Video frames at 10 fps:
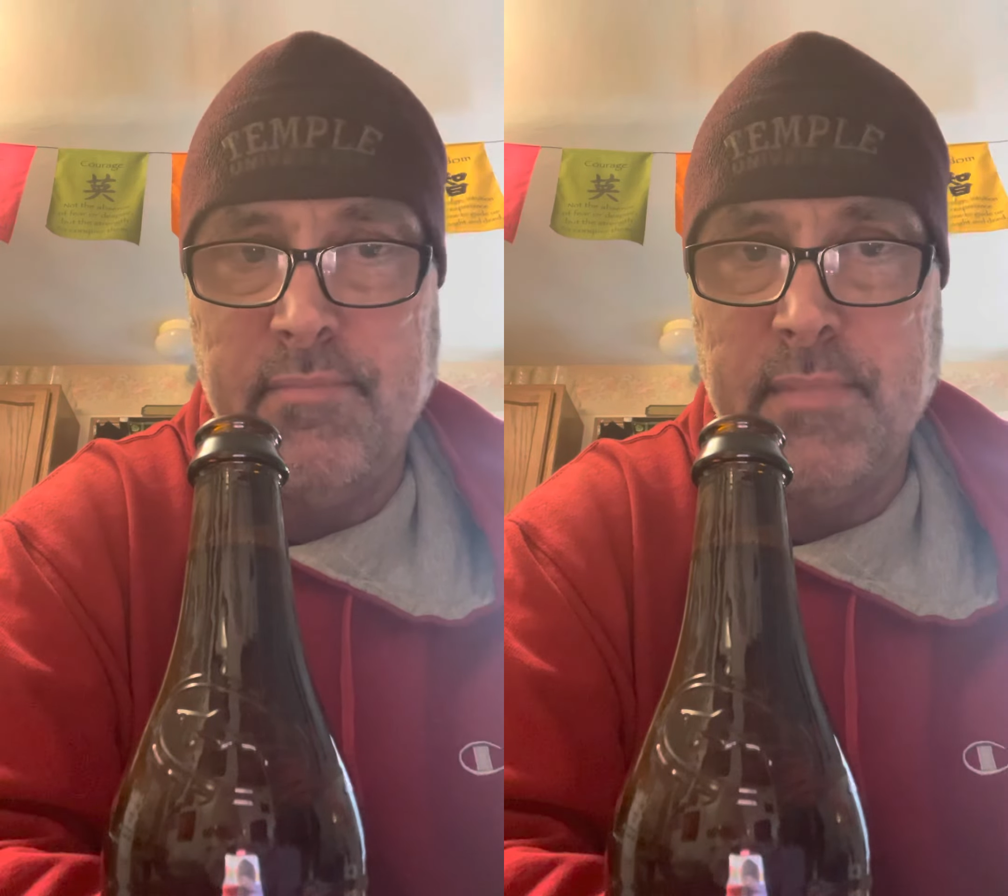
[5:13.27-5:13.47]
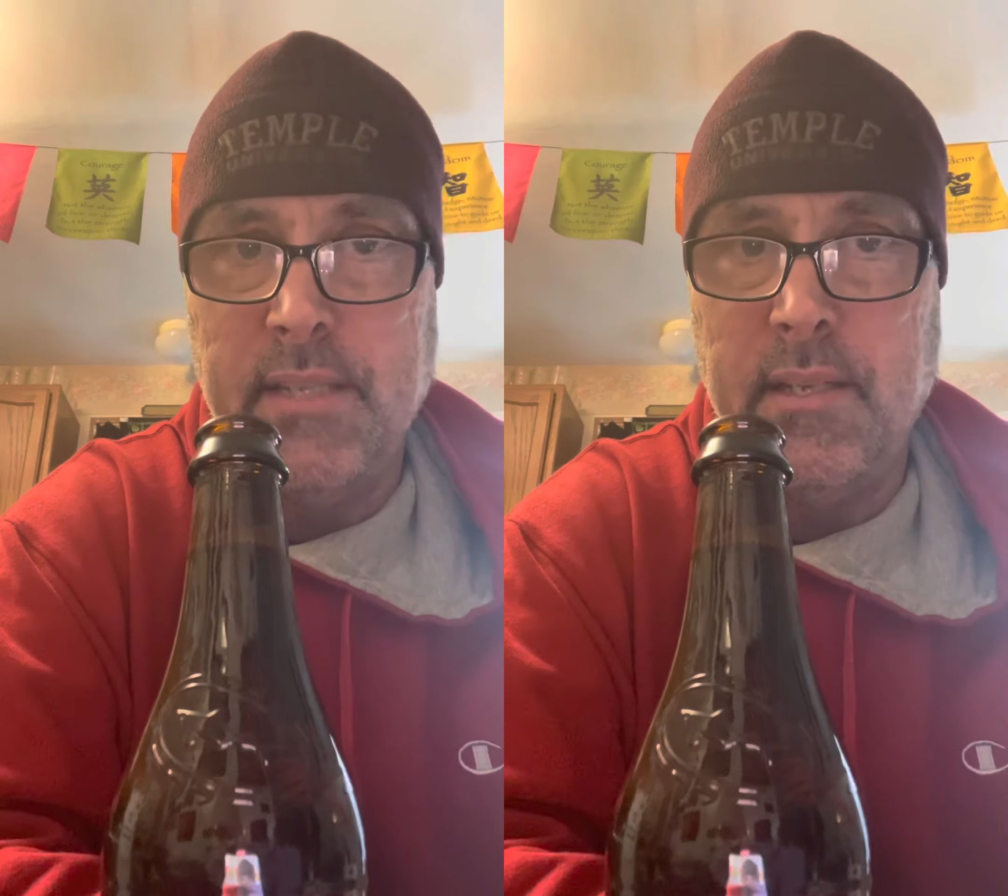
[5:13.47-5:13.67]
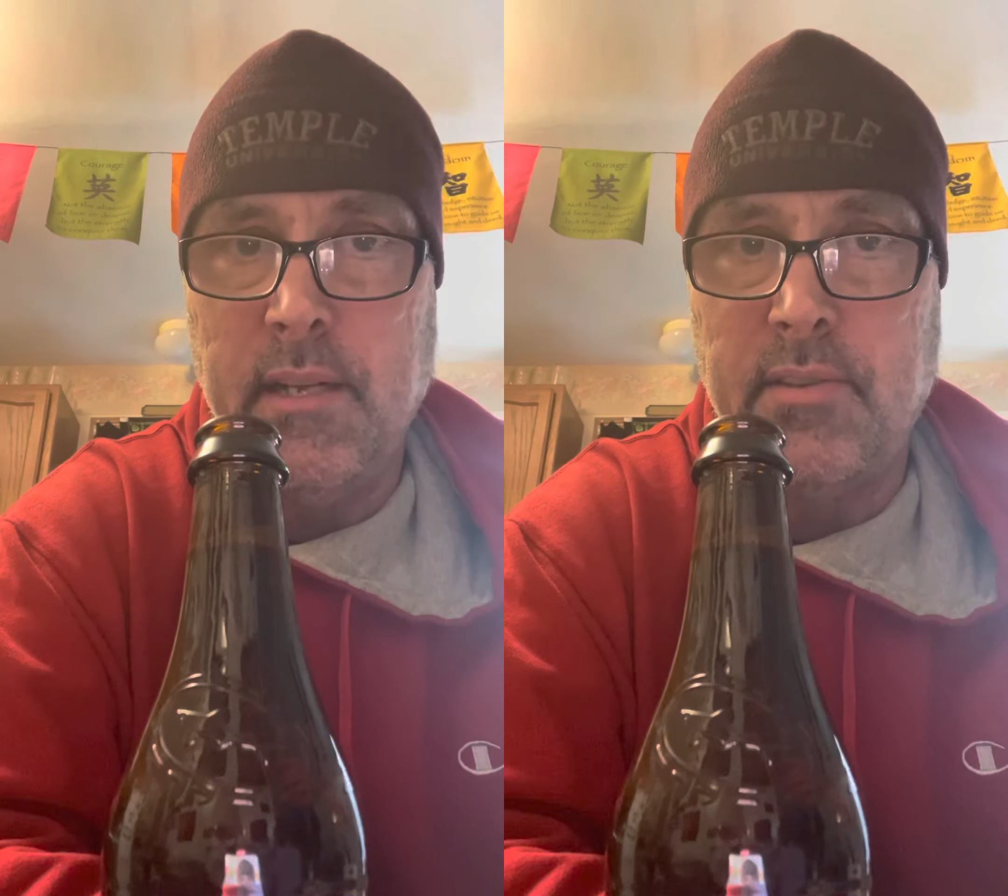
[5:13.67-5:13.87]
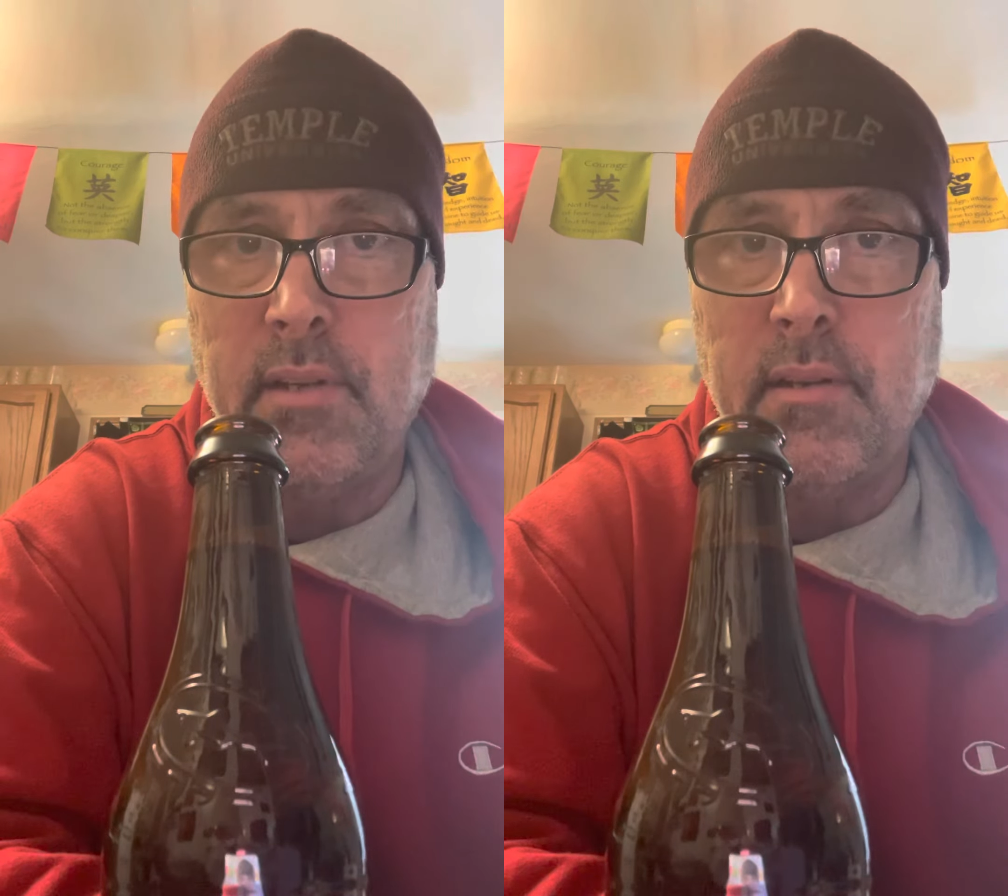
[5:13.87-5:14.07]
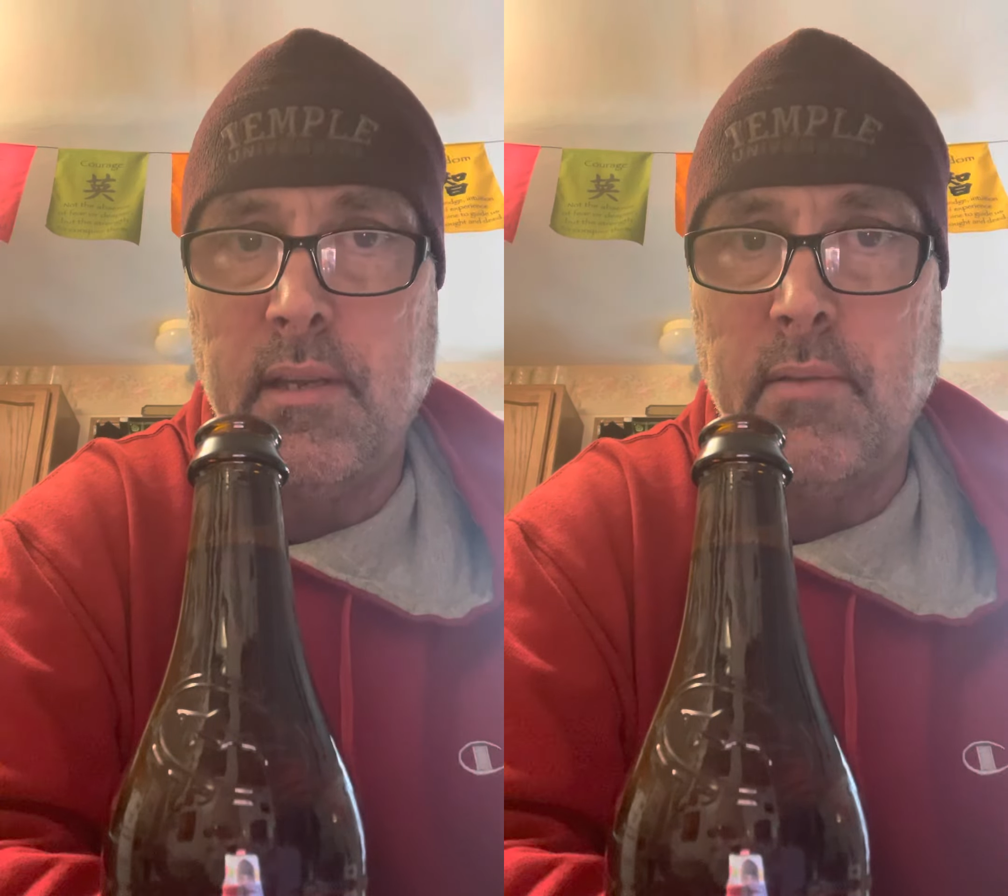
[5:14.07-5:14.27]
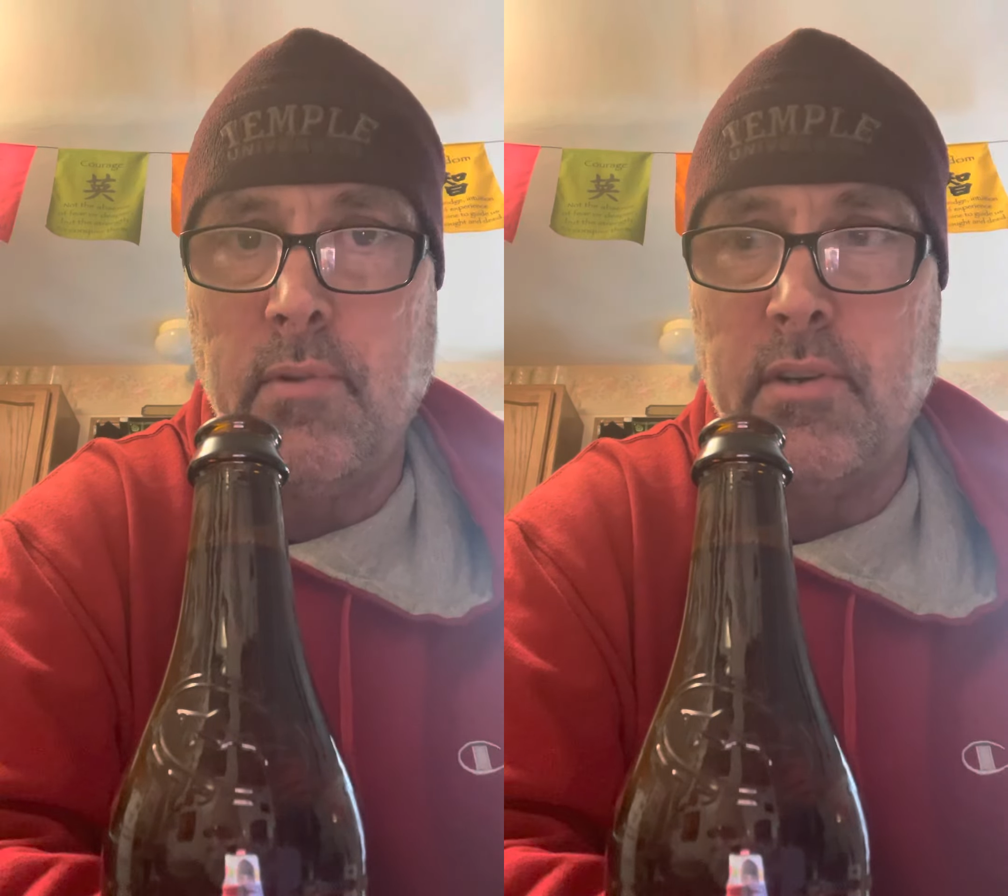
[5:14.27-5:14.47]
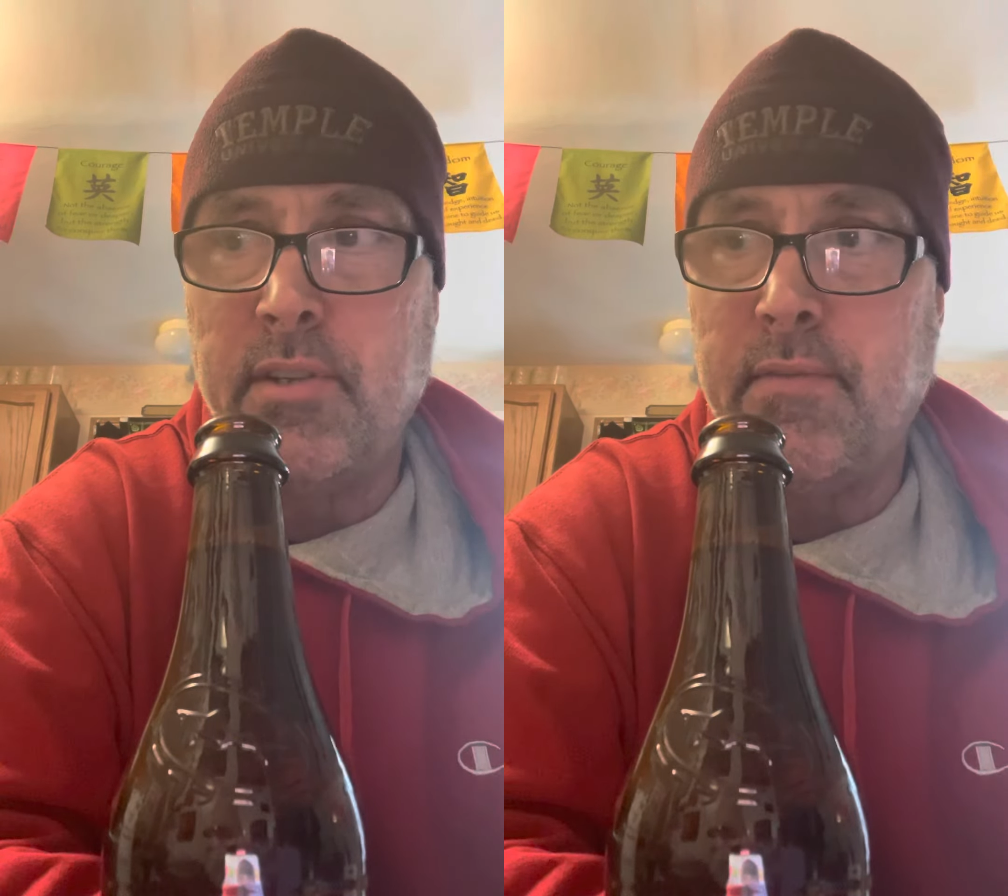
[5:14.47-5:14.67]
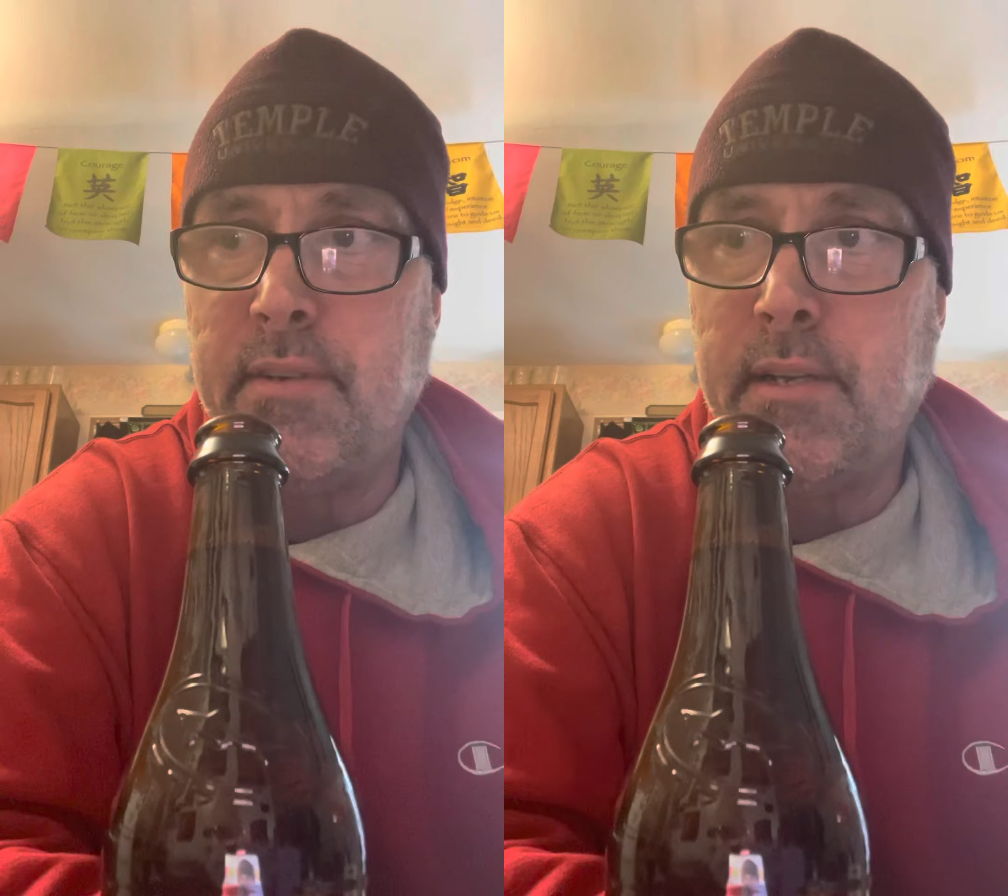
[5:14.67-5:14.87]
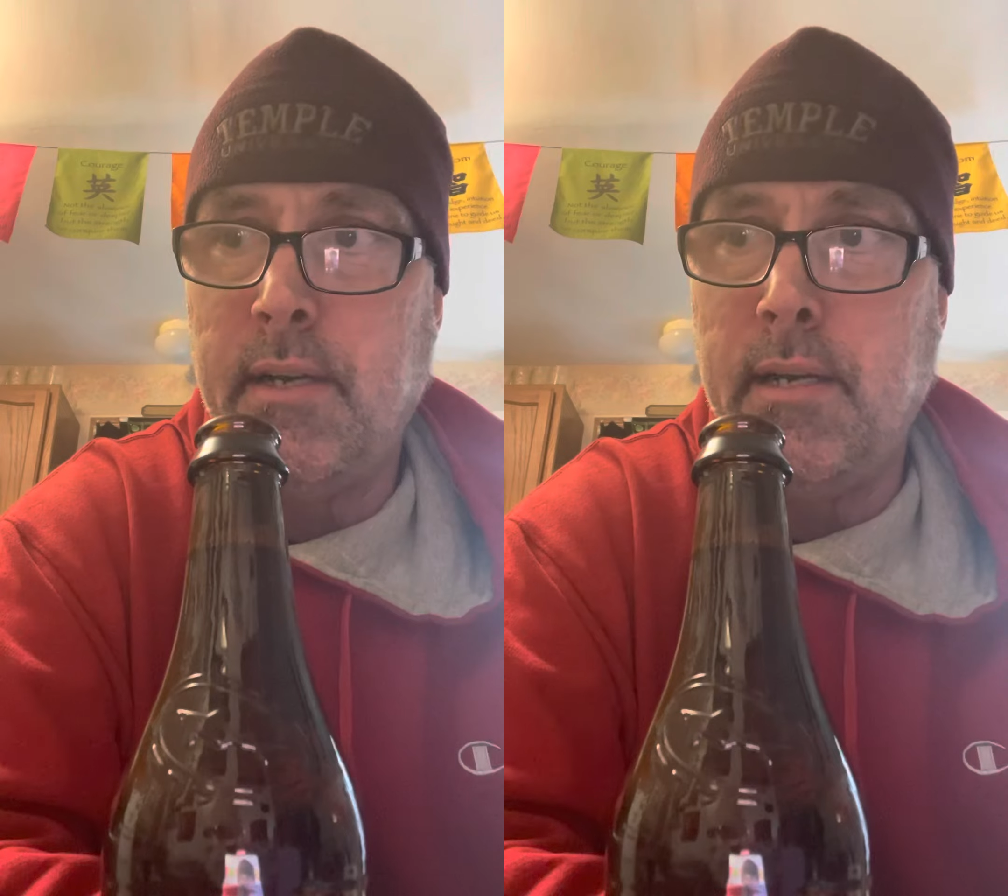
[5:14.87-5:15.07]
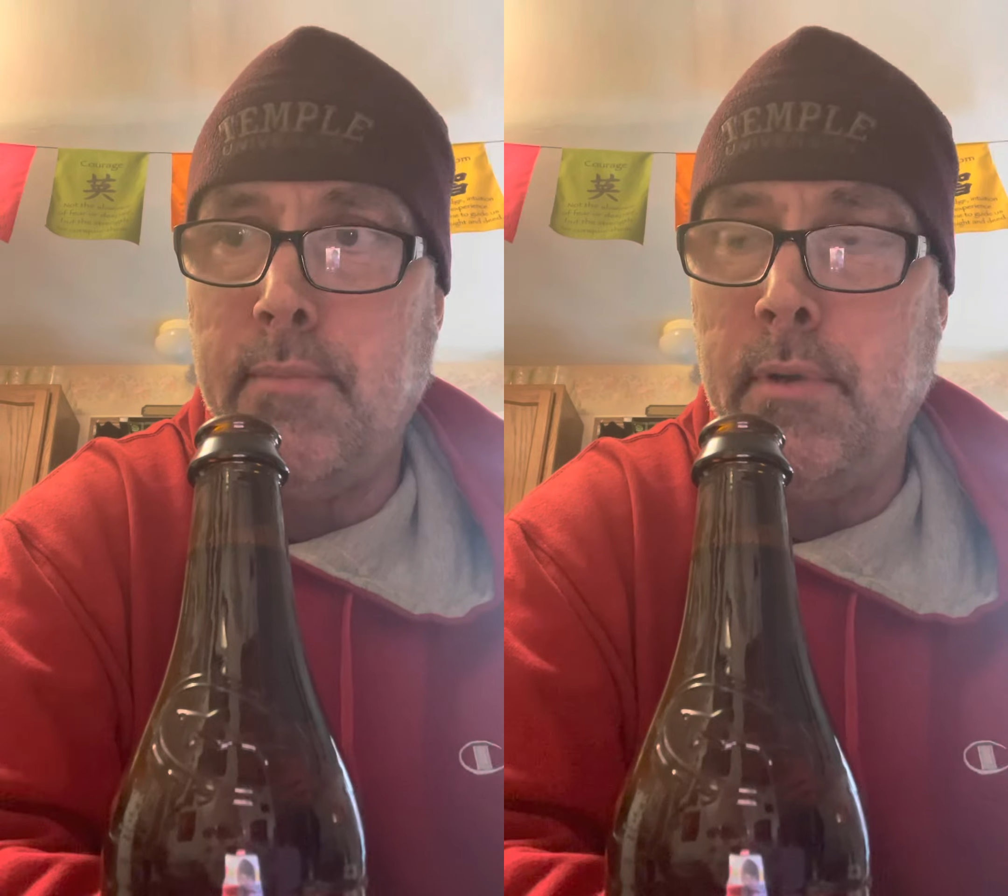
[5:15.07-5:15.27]
It's going to get worse over
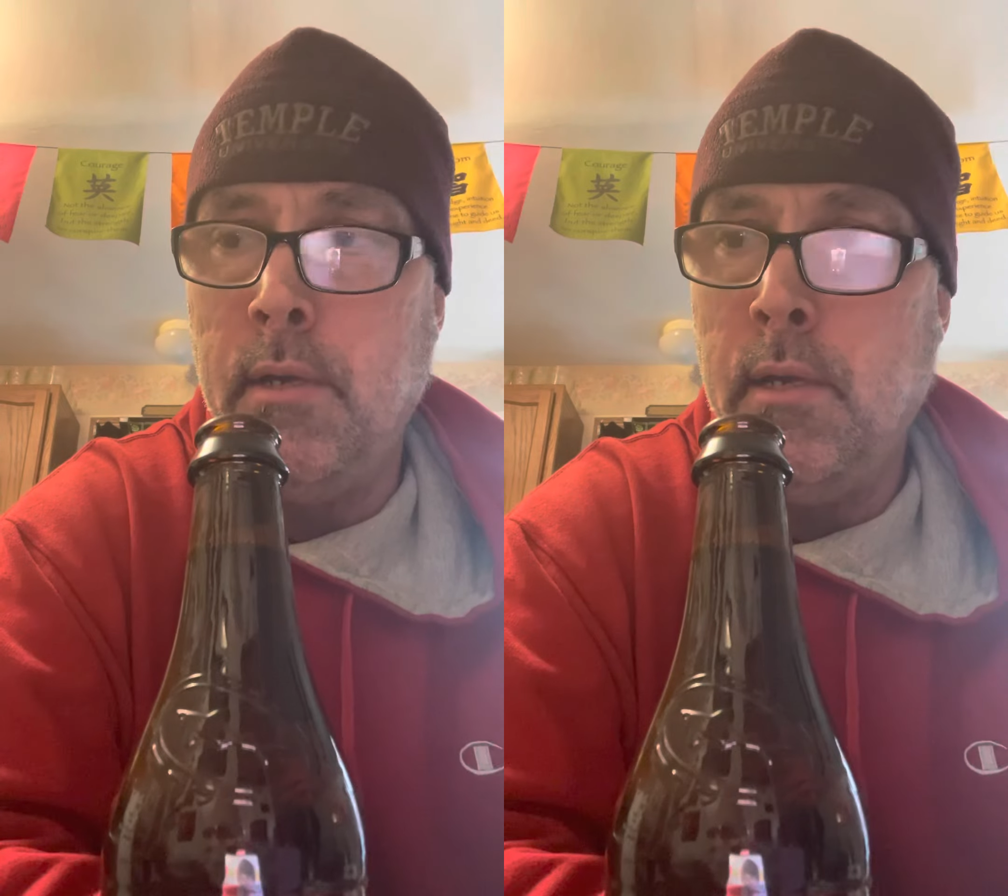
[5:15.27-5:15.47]
time.